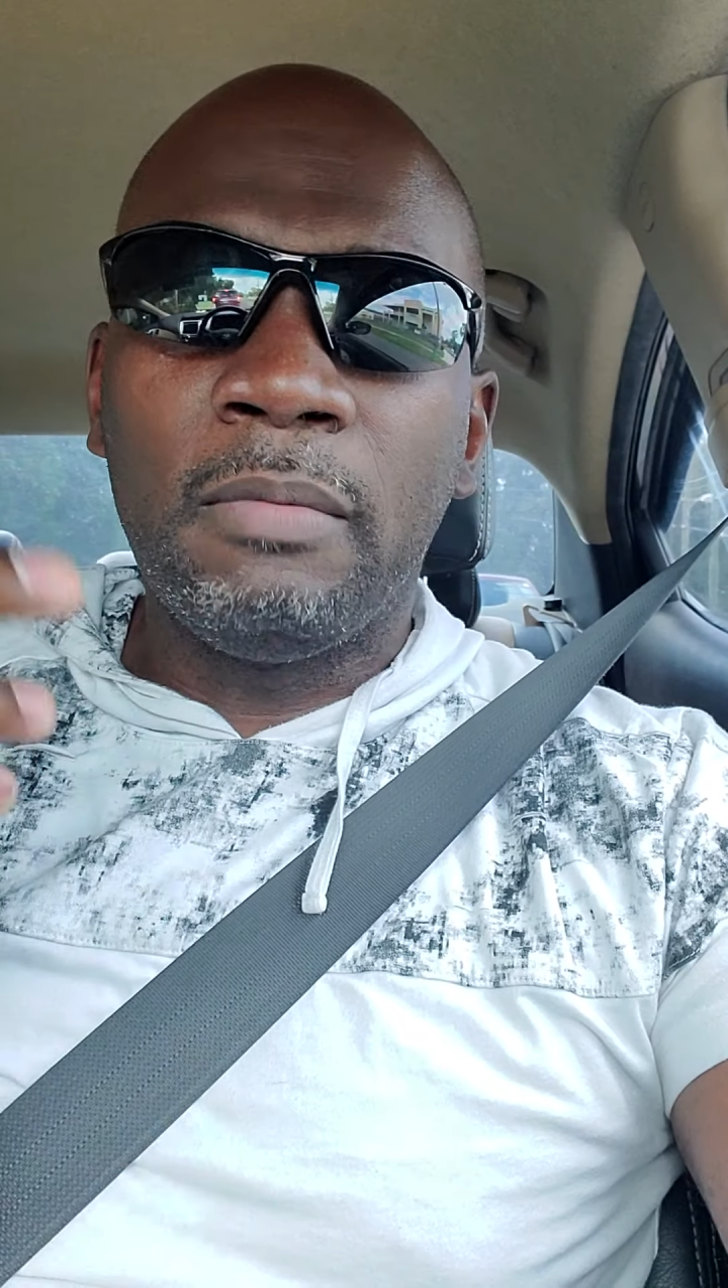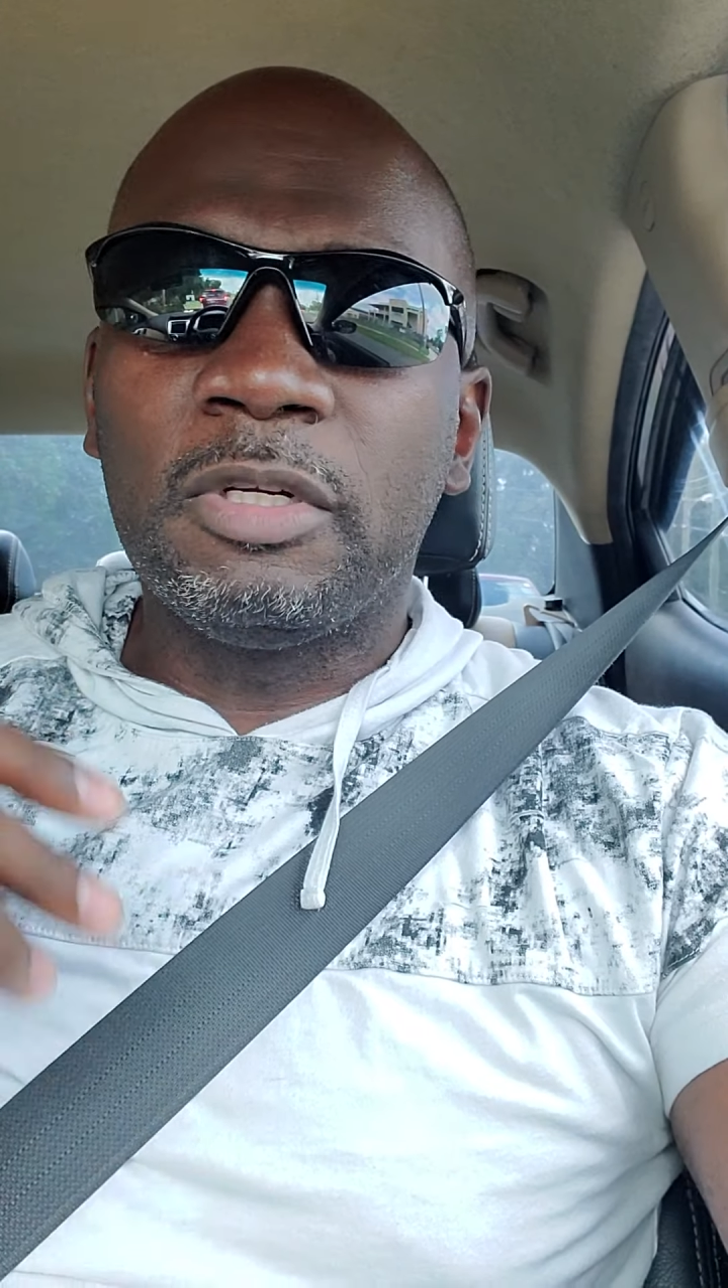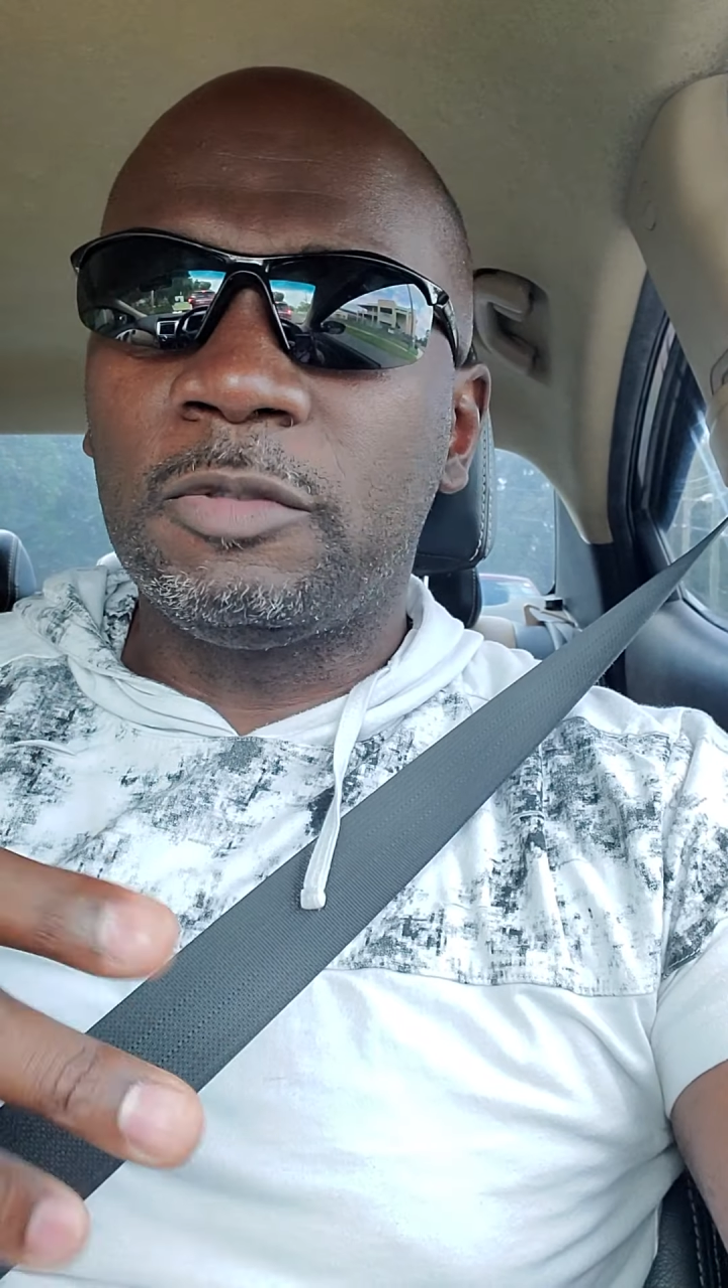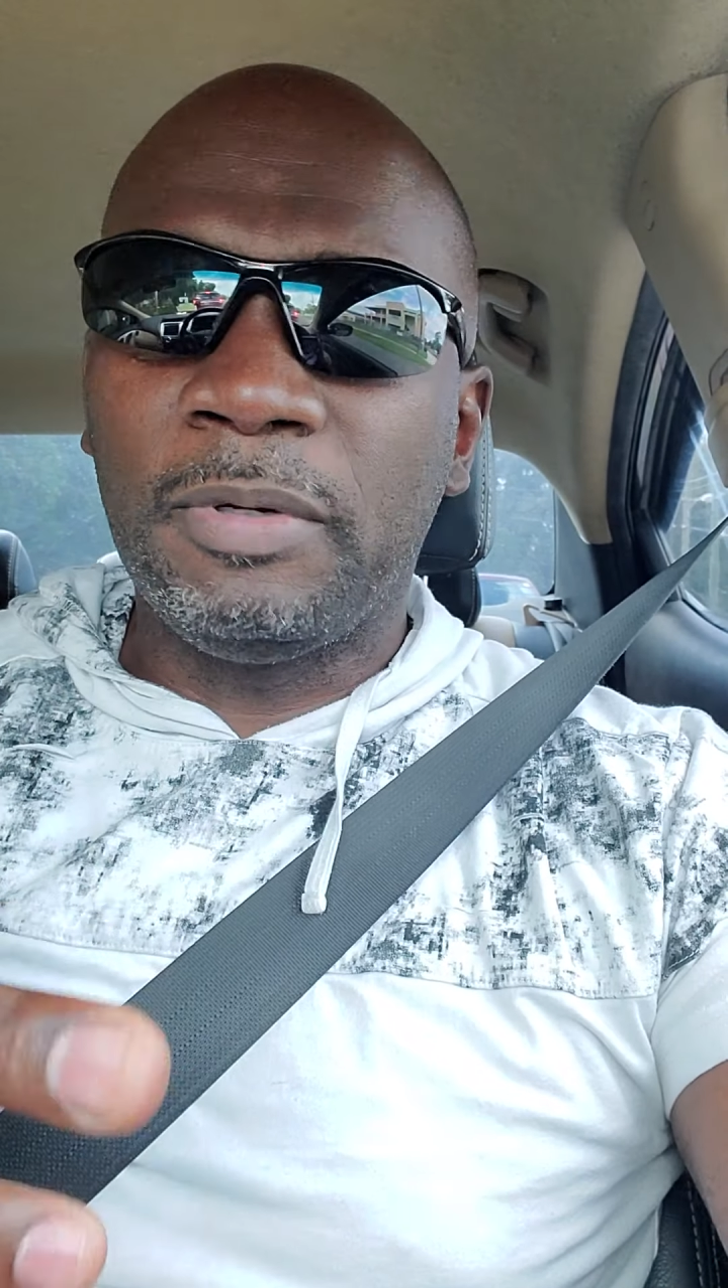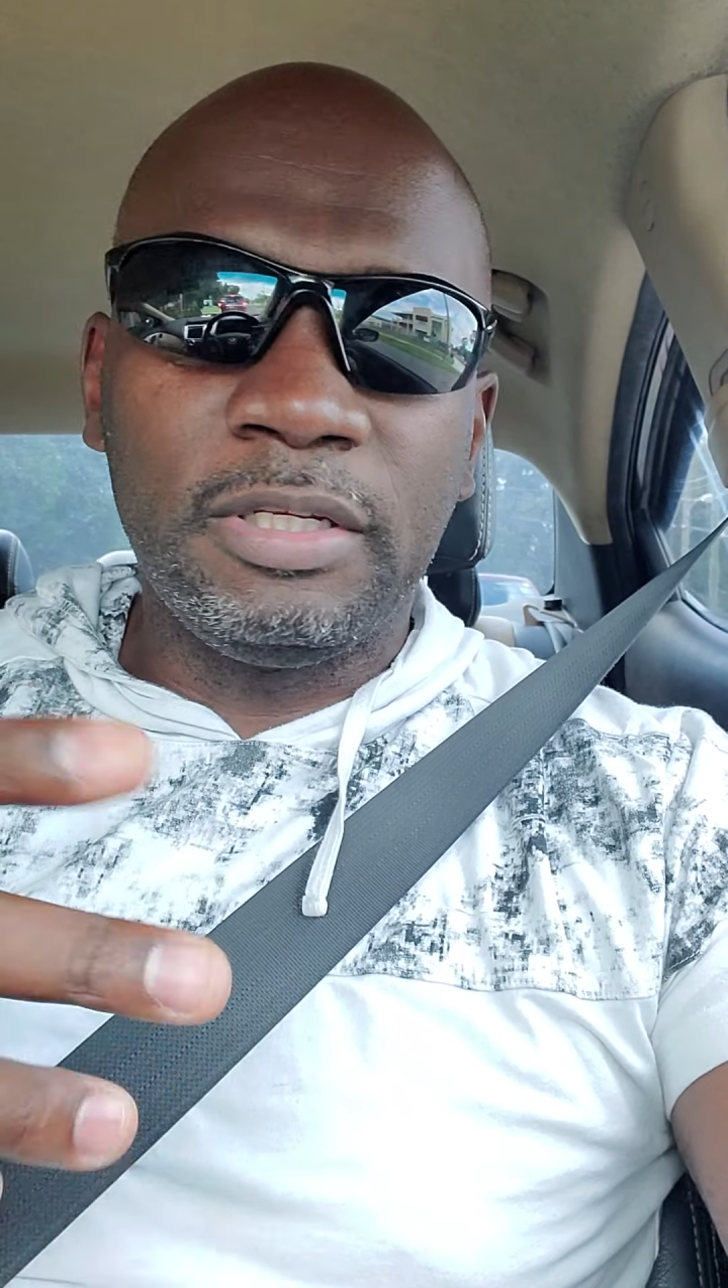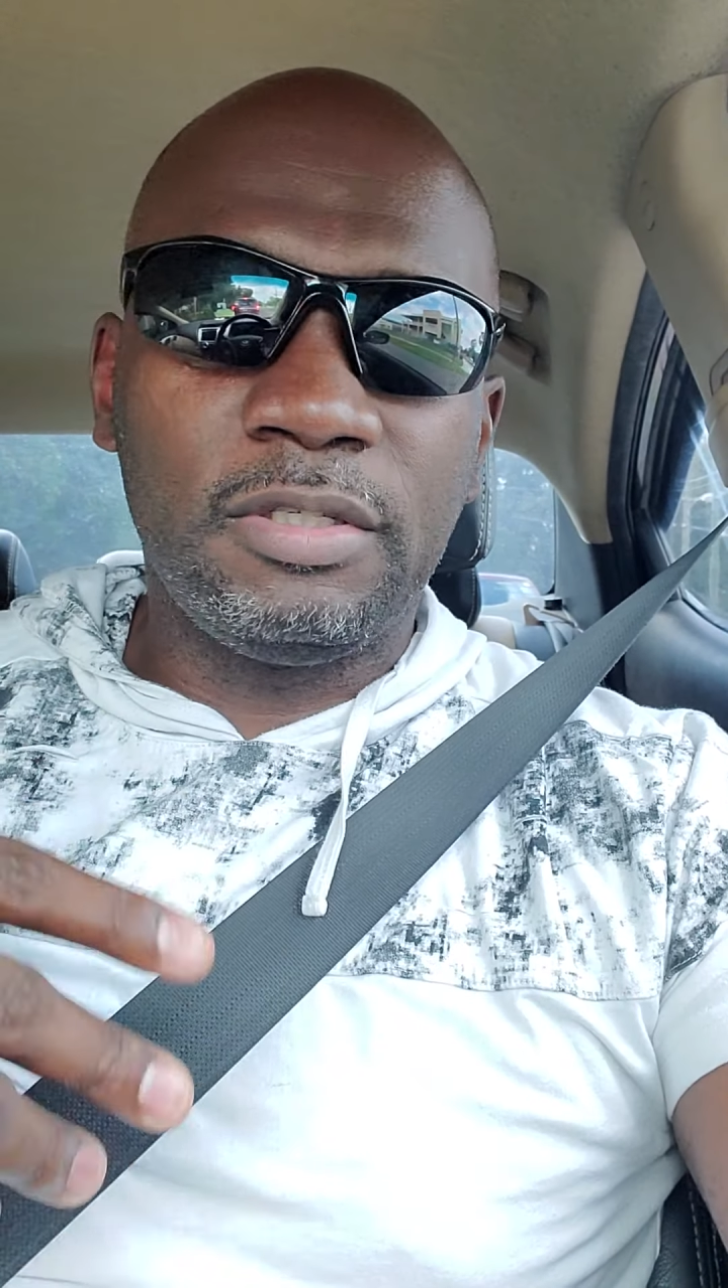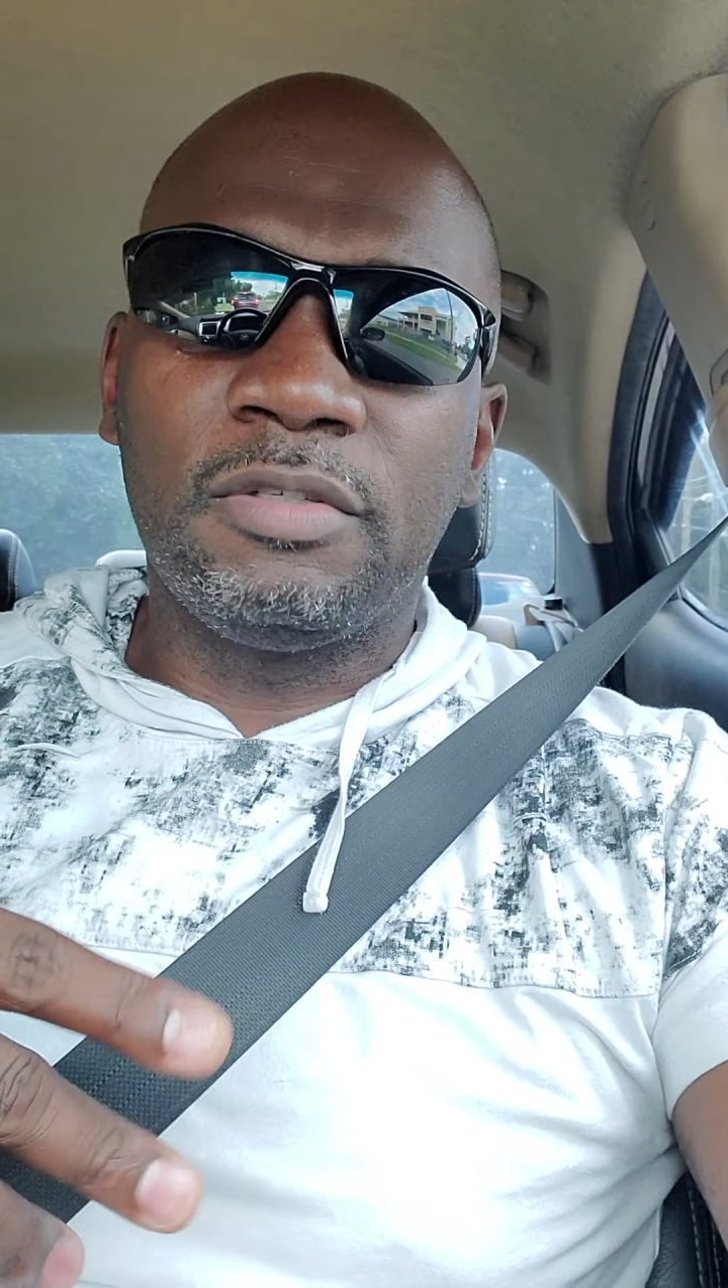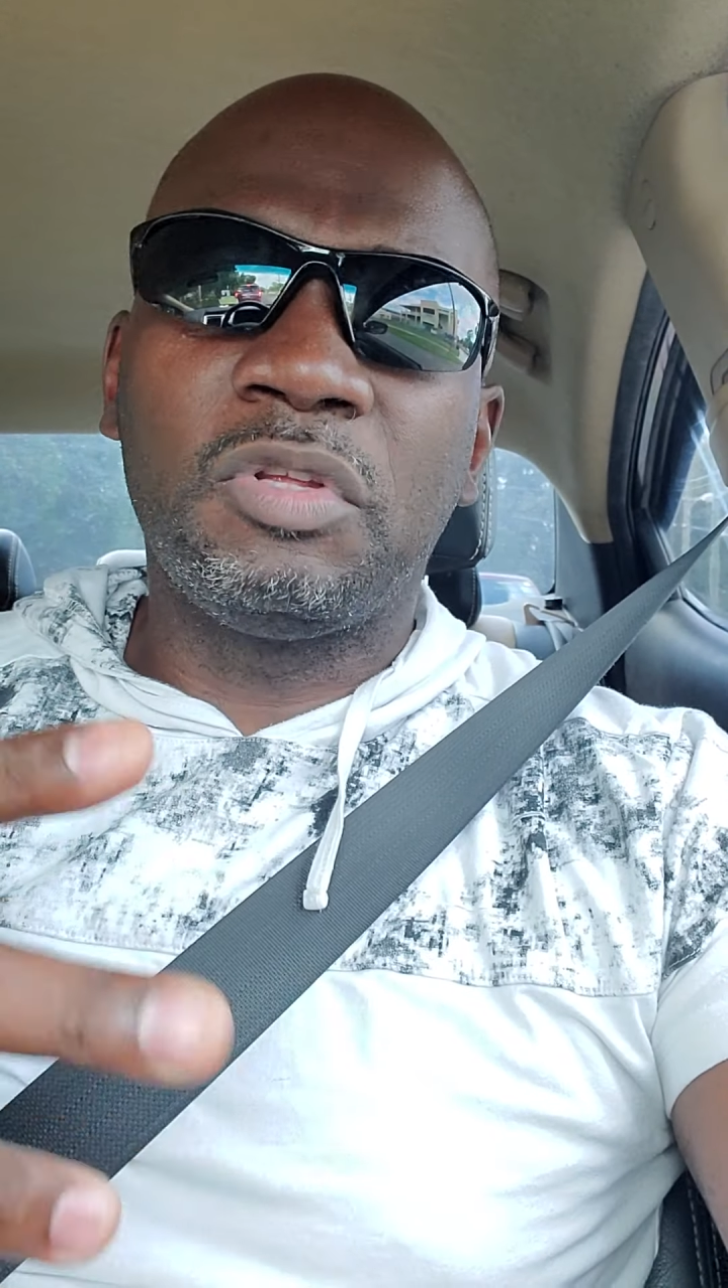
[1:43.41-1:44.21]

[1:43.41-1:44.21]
expenses,